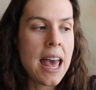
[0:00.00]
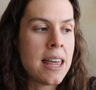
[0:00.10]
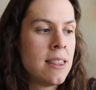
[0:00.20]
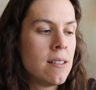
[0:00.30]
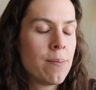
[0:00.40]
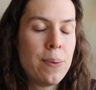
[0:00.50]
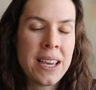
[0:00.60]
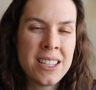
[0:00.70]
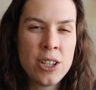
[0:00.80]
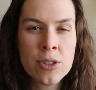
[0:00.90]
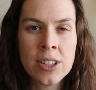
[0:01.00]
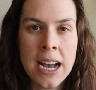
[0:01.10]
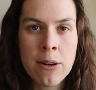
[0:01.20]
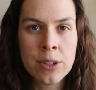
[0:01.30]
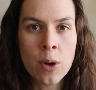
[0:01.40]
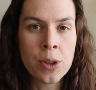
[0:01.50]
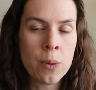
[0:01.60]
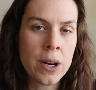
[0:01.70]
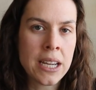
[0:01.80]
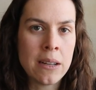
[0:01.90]
And because usually I was only
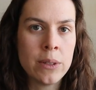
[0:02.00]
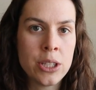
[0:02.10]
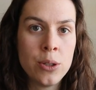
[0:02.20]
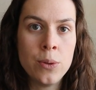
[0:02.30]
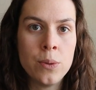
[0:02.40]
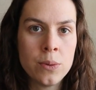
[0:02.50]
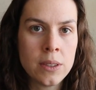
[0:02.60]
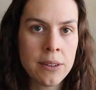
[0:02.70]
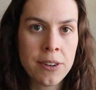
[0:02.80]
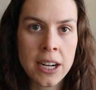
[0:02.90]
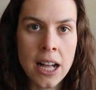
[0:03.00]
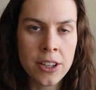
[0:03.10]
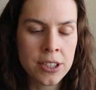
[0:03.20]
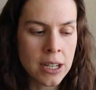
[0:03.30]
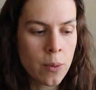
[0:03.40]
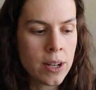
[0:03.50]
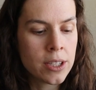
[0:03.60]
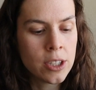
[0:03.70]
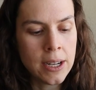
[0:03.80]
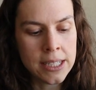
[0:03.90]
working with two different colors at
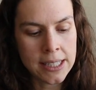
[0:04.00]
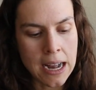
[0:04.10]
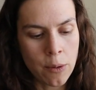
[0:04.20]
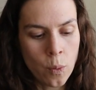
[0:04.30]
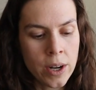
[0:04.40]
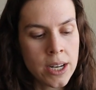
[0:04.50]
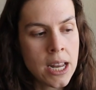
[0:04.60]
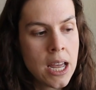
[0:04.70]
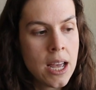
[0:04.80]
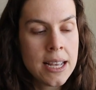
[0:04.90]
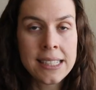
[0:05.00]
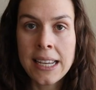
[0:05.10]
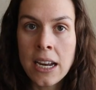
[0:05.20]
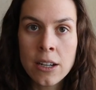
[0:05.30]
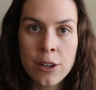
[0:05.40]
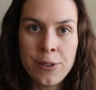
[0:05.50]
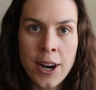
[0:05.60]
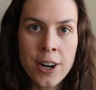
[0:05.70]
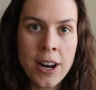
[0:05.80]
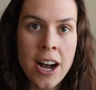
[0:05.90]
once, so I just had one skein of
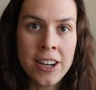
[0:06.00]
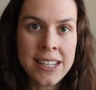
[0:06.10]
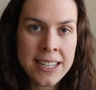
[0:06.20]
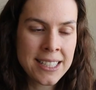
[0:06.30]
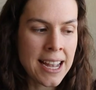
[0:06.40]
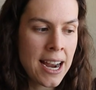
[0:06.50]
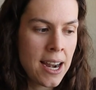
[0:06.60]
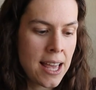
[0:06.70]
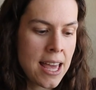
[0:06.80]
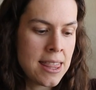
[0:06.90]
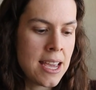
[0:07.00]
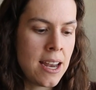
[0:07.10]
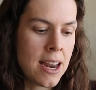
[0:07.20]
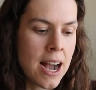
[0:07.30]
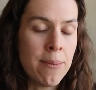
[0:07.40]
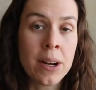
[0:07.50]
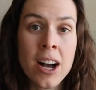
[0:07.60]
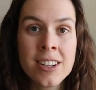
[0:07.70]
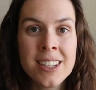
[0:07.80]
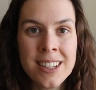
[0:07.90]
yarn on each side and then I'm a
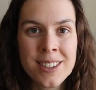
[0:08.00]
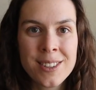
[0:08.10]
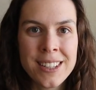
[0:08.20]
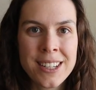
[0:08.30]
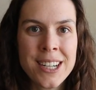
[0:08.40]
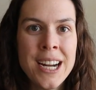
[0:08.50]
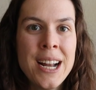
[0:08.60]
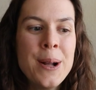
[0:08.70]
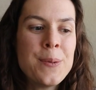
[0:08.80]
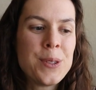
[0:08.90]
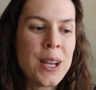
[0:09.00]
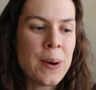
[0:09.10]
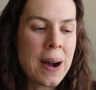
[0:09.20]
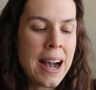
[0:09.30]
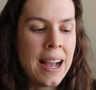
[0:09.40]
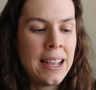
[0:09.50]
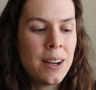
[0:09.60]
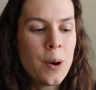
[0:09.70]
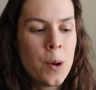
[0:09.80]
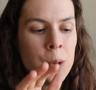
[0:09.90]
continental knitter, so I
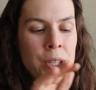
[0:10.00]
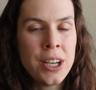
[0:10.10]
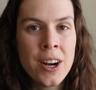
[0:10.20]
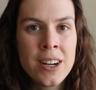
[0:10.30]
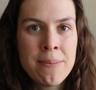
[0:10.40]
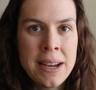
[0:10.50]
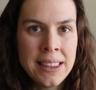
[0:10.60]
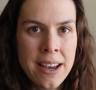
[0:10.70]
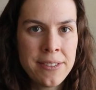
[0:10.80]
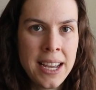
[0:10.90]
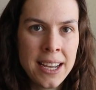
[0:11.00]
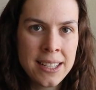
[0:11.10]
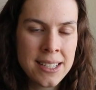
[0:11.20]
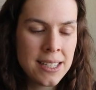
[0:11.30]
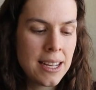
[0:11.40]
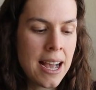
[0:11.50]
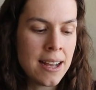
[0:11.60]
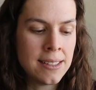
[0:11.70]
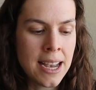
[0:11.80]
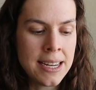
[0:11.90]
hold the yarn in my left hand
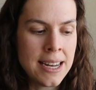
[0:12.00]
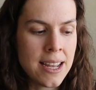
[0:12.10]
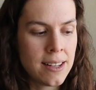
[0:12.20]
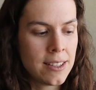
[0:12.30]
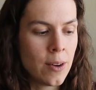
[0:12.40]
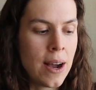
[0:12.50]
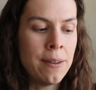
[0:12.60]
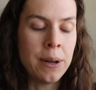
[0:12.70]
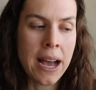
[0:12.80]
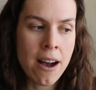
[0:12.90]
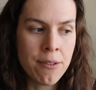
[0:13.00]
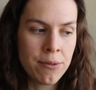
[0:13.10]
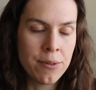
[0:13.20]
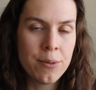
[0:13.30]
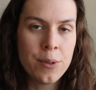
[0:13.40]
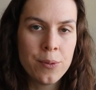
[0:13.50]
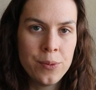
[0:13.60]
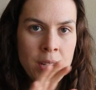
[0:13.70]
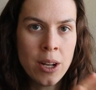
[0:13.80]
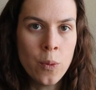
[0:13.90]
as I knit, so I would have,
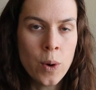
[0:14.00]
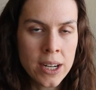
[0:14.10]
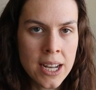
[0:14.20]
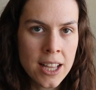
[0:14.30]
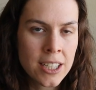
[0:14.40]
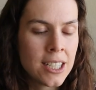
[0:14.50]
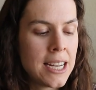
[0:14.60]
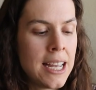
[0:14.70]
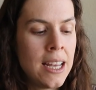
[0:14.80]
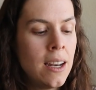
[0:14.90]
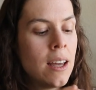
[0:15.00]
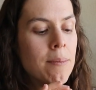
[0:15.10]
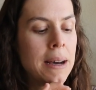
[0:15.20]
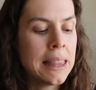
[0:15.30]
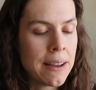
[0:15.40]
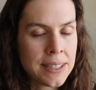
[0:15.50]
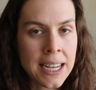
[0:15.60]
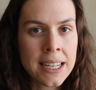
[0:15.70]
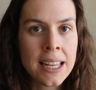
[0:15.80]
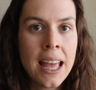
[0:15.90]
you know, one color in my left
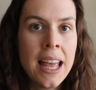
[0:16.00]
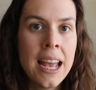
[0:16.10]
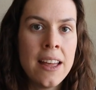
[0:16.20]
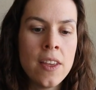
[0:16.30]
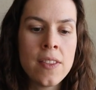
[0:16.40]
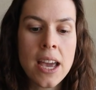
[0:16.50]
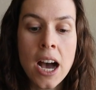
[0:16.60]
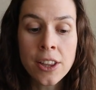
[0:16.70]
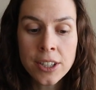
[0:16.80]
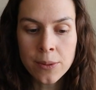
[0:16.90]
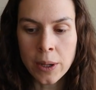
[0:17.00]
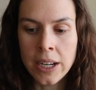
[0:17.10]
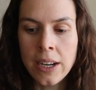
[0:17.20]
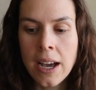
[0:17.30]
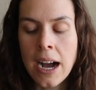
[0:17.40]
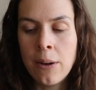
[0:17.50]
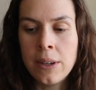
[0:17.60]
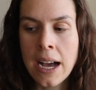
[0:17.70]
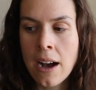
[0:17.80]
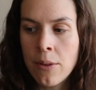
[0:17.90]
hand and then the other one I
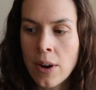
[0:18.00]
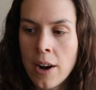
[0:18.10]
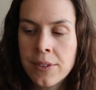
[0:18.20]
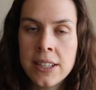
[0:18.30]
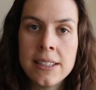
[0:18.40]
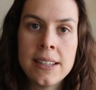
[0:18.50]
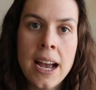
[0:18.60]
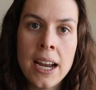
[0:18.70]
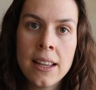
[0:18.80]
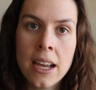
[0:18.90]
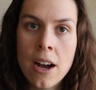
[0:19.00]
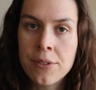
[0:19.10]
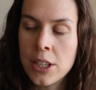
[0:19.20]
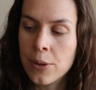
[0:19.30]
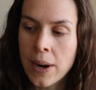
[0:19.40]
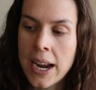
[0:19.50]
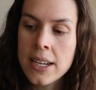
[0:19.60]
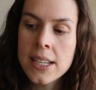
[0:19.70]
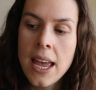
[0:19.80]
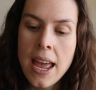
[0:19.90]
would have off to the side, like off to the
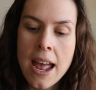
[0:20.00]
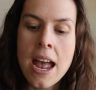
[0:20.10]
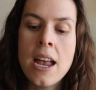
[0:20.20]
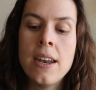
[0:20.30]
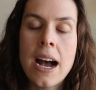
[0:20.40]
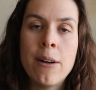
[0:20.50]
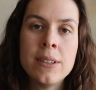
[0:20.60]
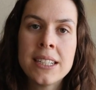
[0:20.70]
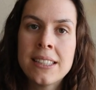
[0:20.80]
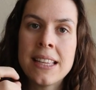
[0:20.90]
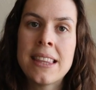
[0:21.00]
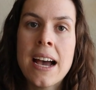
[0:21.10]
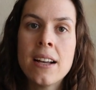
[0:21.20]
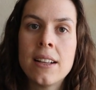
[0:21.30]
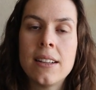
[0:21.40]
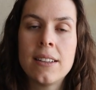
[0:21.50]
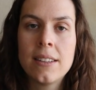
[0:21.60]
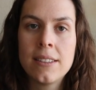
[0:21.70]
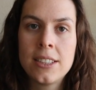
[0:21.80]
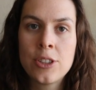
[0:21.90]
right, and I would just let that
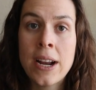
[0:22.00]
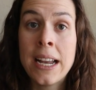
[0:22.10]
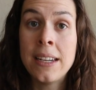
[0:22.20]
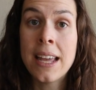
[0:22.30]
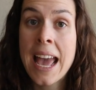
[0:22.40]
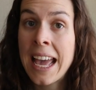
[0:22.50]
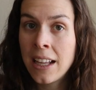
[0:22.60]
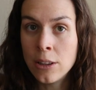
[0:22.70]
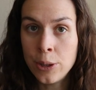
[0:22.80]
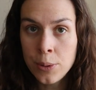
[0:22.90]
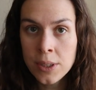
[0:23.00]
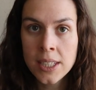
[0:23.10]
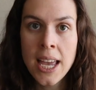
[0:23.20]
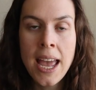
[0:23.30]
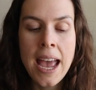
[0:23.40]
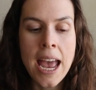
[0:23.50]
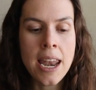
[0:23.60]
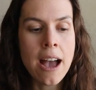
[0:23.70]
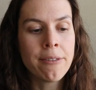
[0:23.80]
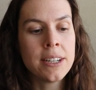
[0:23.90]
strand hang loose.
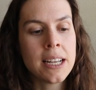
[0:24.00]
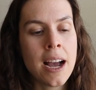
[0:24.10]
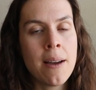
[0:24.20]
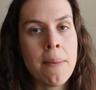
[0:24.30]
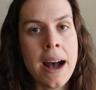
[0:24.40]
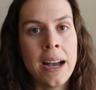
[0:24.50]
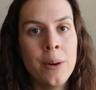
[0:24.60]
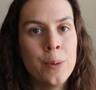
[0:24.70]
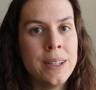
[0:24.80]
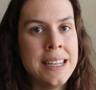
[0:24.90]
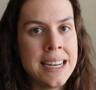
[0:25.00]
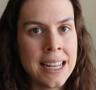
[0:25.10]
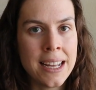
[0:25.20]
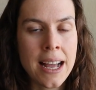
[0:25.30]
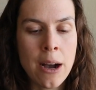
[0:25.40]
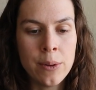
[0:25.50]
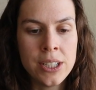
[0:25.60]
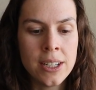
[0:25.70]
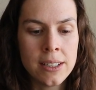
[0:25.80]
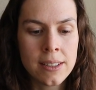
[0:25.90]
And every time I would need it, I
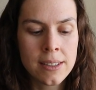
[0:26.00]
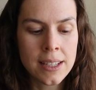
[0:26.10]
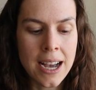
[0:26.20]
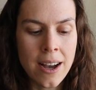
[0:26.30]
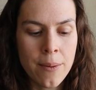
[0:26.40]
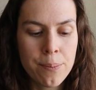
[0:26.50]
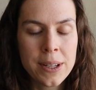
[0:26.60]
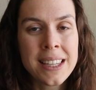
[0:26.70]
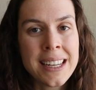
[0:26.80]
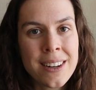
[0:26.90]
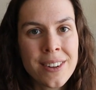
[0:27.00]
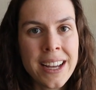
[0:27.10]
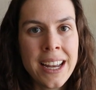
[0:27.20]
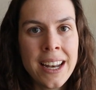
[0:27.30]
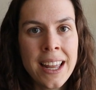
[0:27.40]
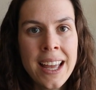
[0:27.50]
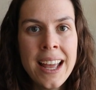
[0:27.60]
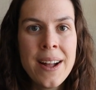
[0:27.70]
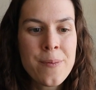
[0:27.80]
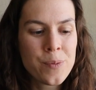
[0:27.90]
would just uh, put the needle in
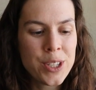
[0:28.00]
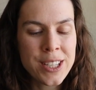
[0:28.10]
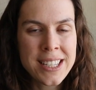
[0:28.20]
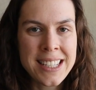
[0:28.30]
to the